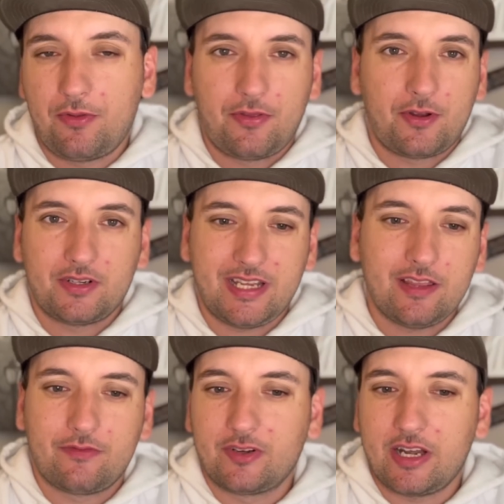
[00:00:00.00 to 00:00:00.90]
or the
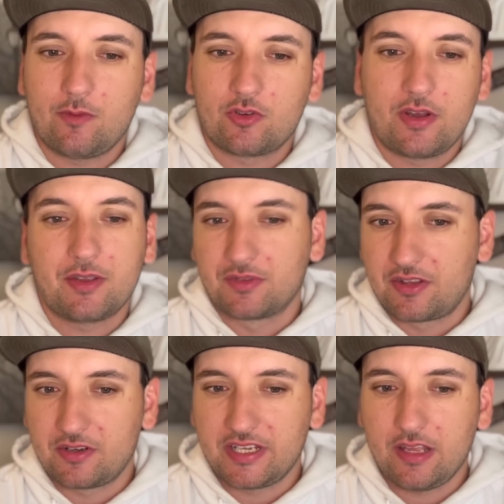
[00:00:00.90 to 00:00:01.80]
13th. I'm forgetting which one. I think it was
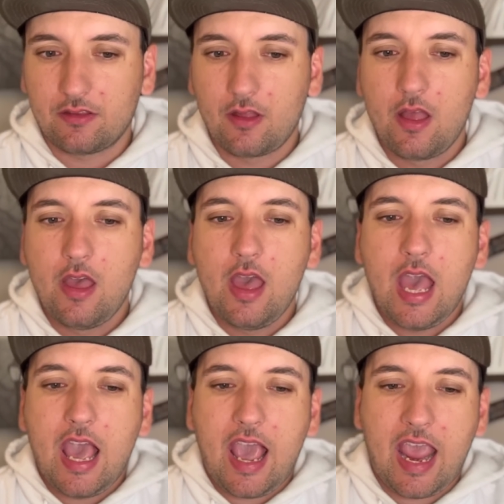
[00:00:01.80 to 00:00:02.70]
the 13th.
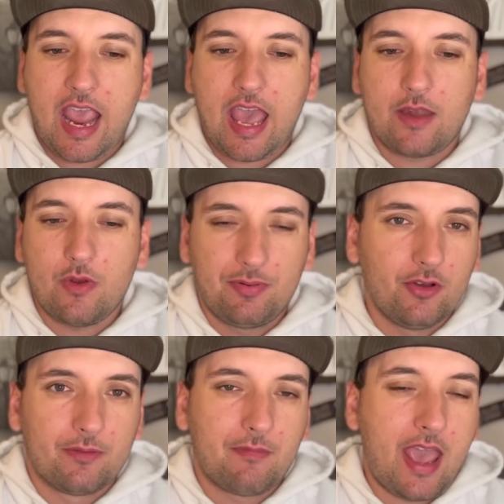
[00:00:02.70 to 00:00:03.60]
And we blew
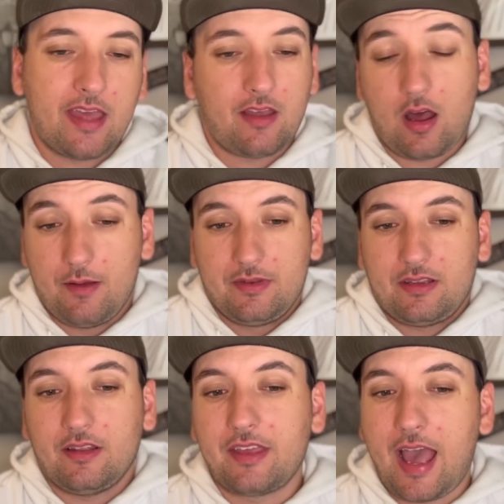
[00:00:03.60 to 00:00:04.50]
it. And I
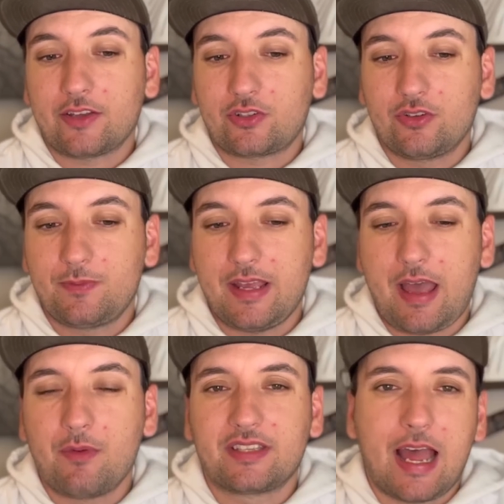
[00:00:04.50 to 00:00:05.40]
mean, the Astros, man,
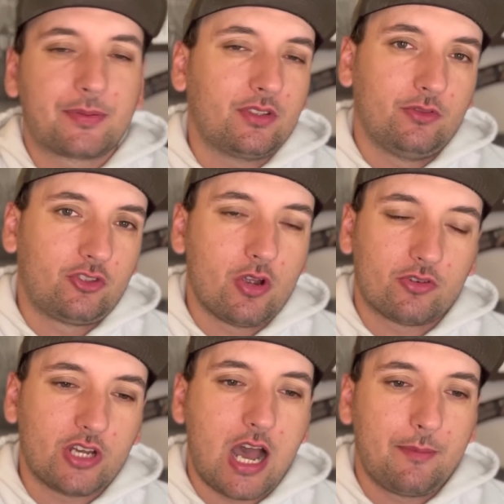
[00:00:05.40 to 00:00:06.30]
that was an absolute choke
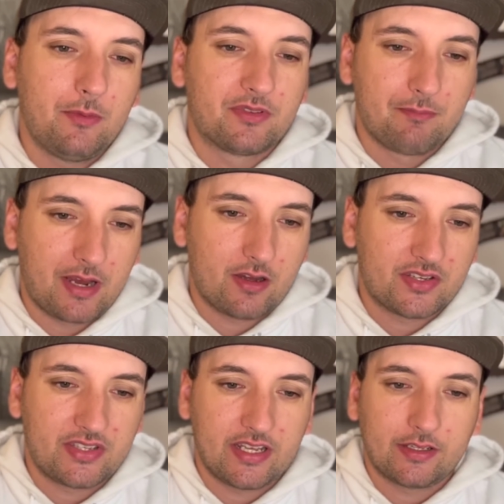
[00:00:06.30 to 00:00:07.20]
job. It was
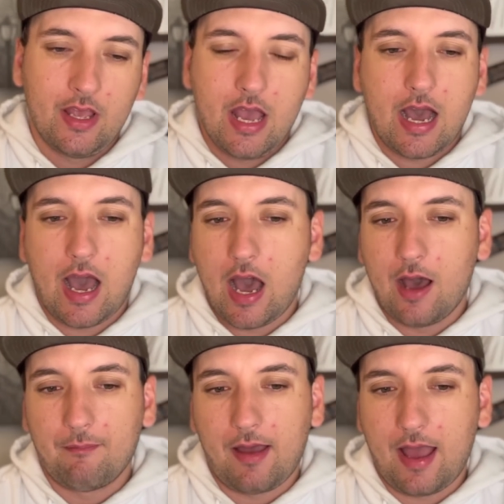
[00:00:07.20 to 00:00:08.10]
embarrassing.
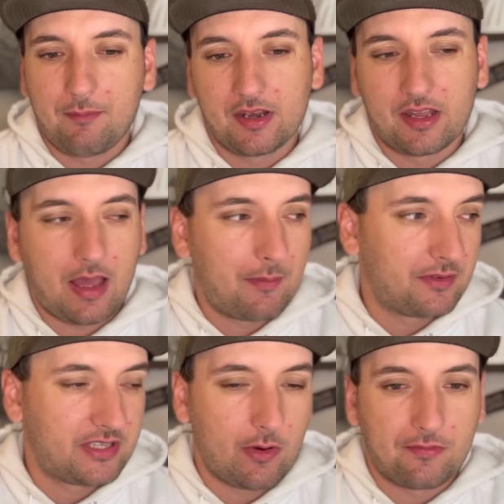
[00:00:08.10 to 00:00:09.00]
I'm gonna
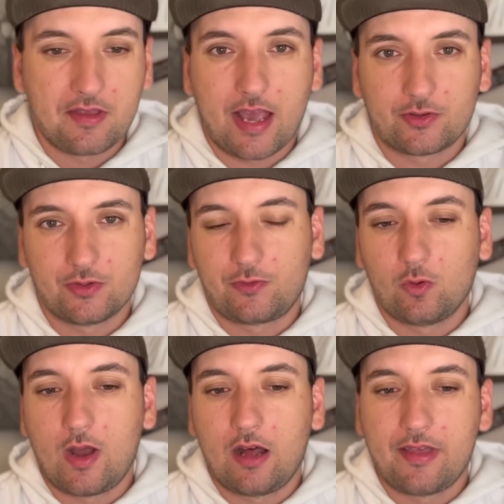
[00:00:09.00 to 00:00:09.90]
stay away from the Astros for a
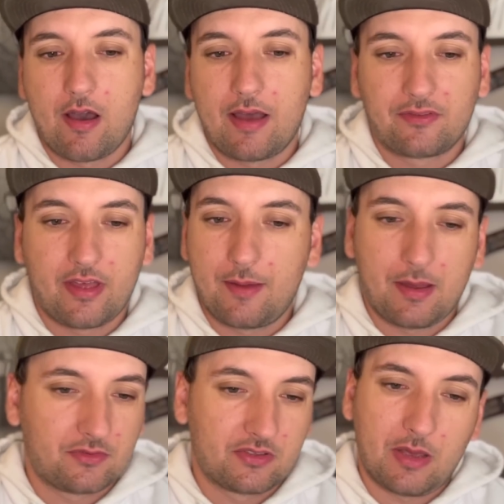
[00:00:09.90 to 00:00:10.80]
while now after that.
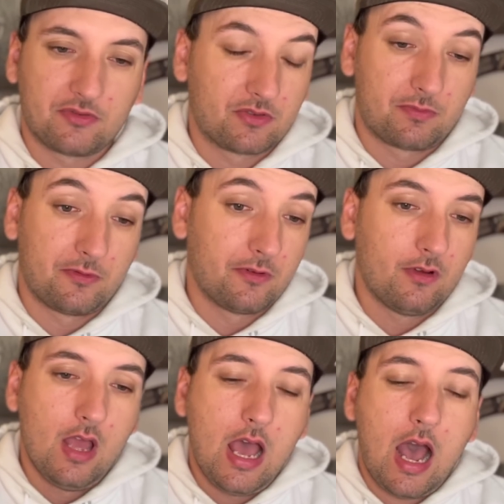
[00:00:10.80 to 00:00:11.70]
That was just
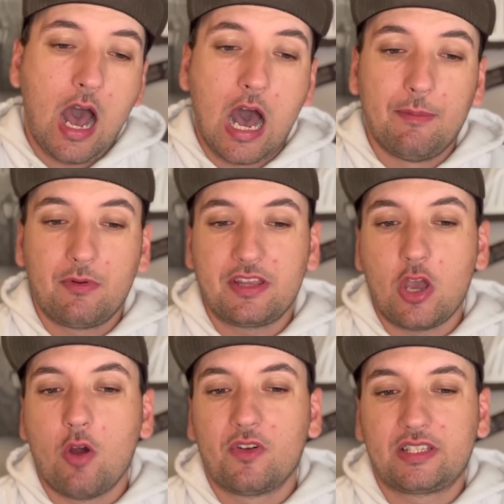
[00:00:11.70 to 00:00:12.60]
brutal. The way the
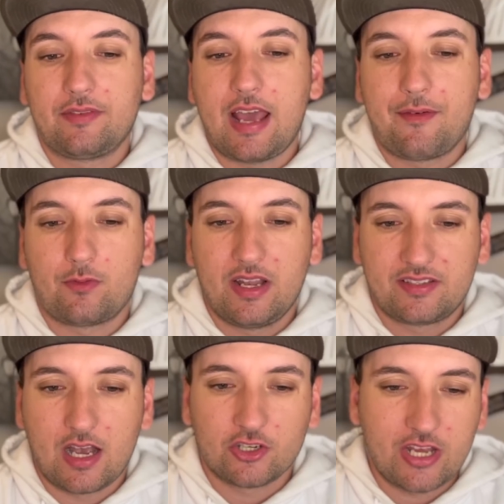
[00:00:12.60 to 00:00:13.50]
over 7.5 of the Red
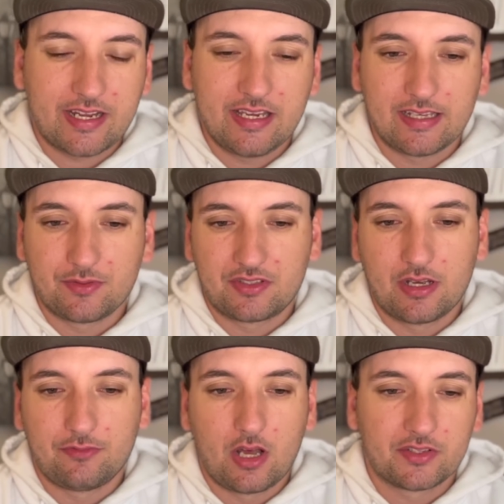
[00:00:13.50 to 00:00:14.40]
Sox Yankees, that was a
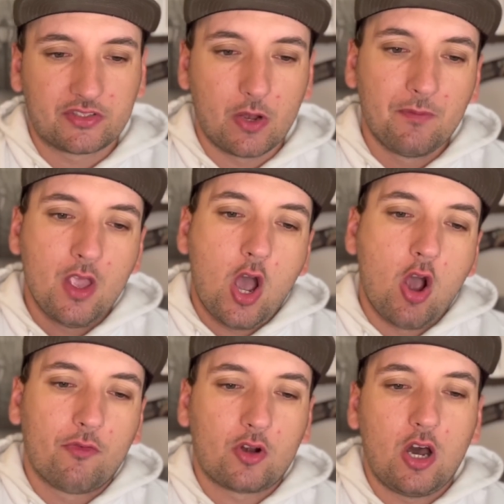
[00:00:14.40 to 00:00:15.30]
tough loss. So
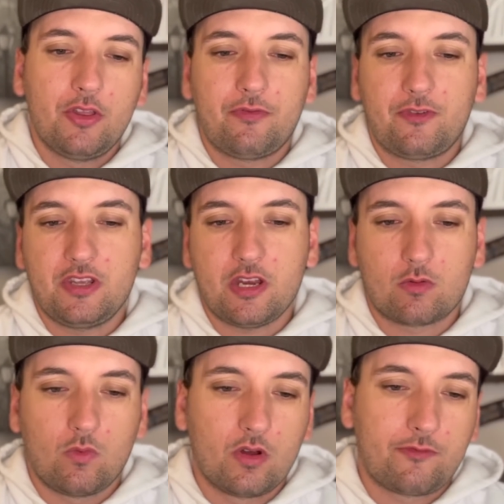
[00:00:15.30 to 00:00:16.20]
overall though, for the year,
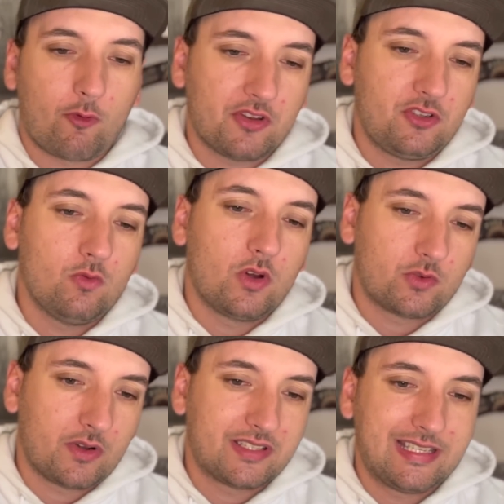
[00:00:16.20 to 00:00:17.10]
we're
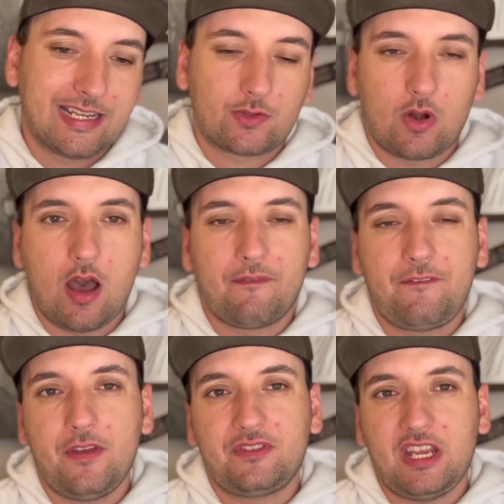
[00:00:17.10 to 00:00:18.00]
142-126. We're
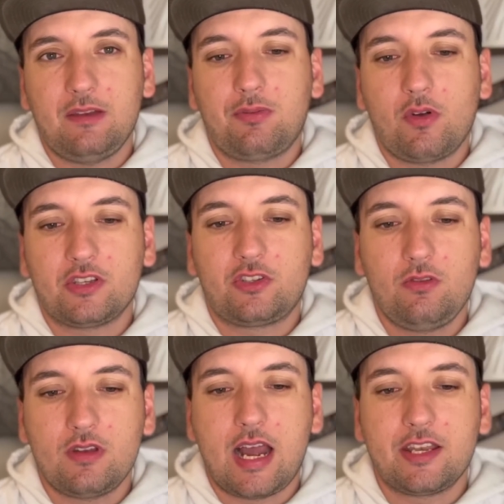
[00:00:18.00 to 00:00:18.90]
up
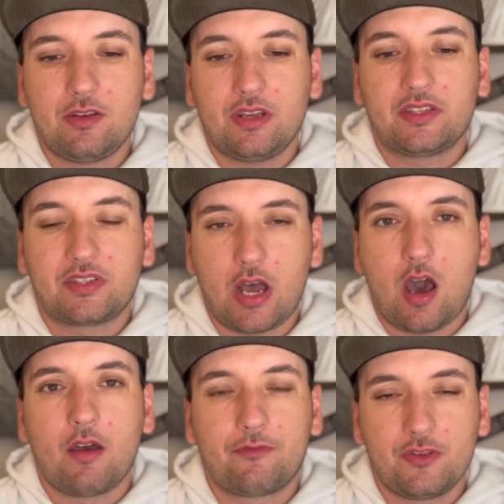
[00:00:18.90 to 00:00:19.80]
15.29 units
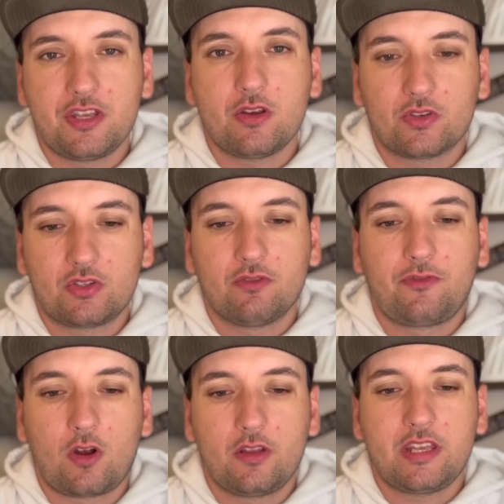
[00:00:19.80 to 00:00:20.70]
for the year so
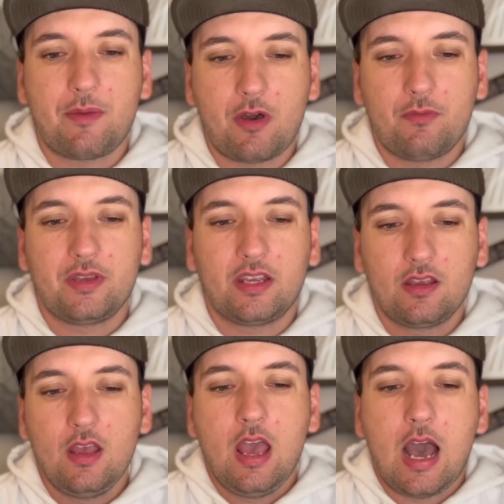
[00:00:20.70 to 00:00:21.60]
far on the
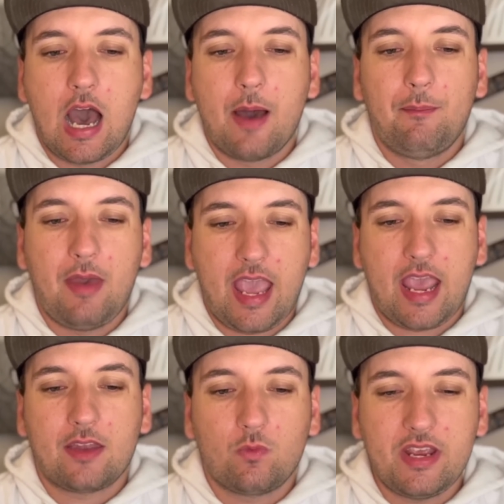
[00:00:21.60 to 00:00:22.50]
MLB.
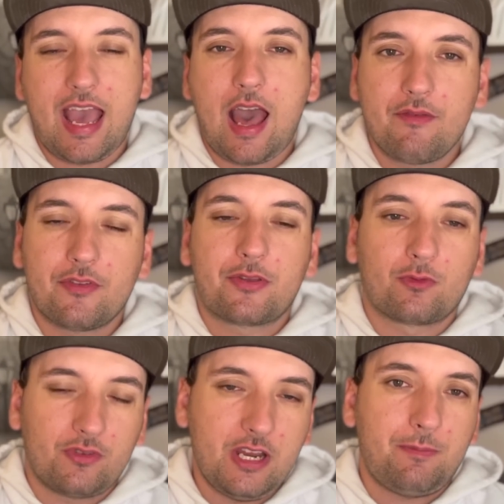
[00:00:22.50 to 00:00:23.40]
And we have
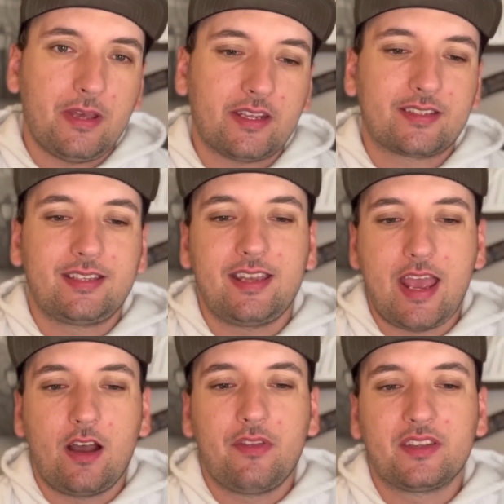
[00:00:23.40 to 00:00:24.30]
three picks
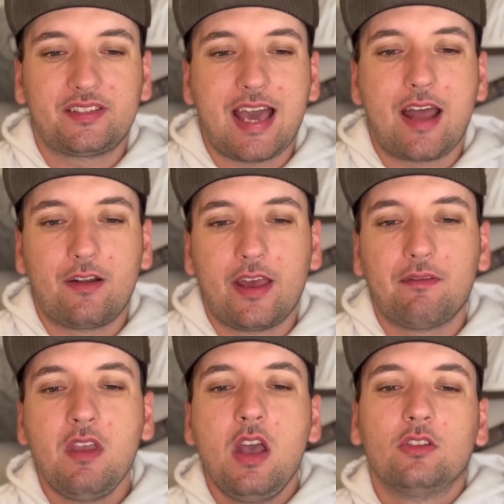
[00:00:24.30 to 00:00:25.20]
today on this
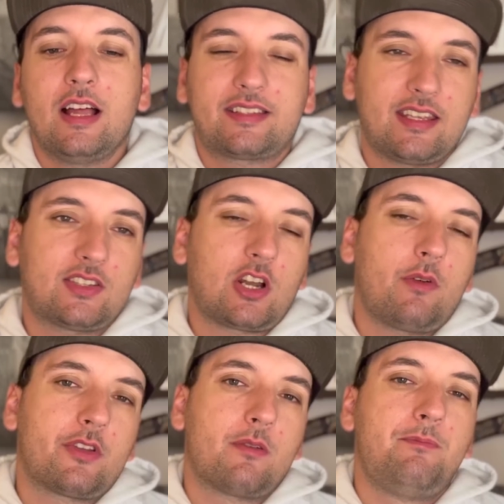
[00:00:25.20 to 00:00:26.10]
Saturday. Let's get
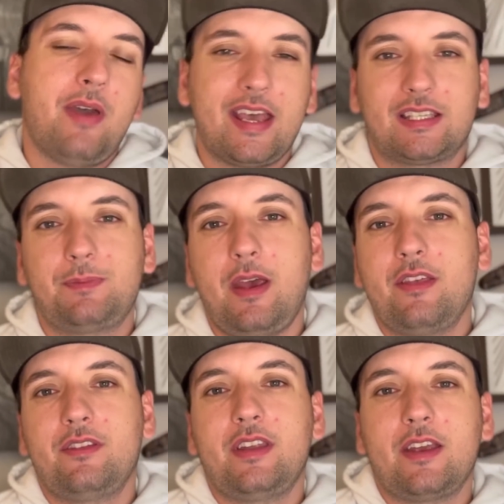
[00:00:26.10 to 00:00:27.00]
started with our best
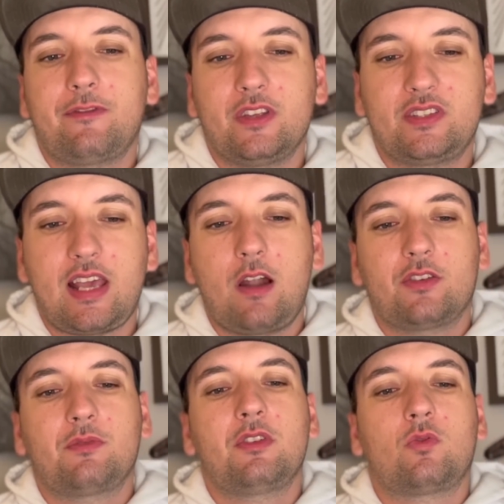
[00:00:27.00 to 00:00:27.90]
bet of the day for this Saturday.
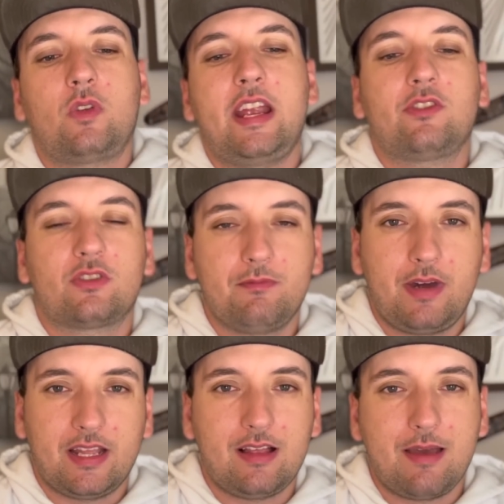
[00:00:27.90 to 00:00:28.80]
It's gonna be the Rangers
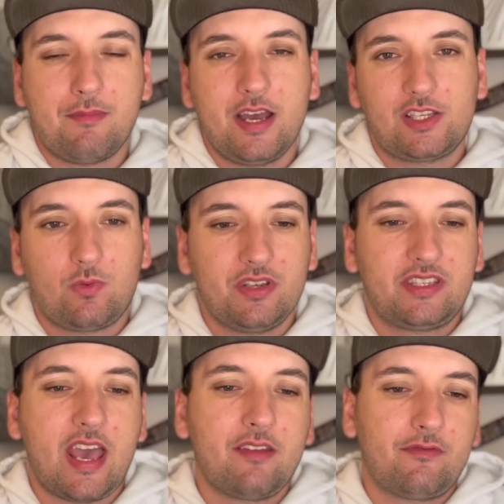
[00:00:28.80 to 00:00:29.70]
money line, minus
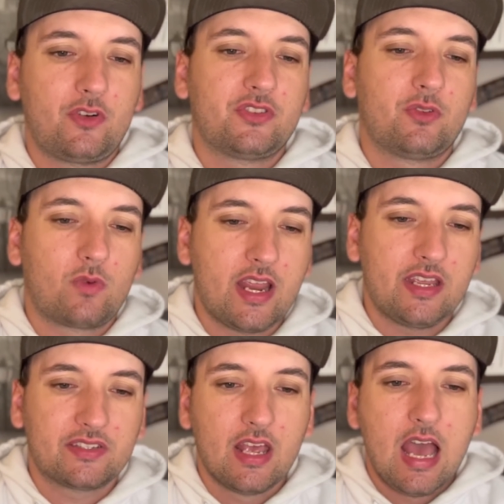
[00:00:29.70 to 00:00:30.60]
110 versus the Rays.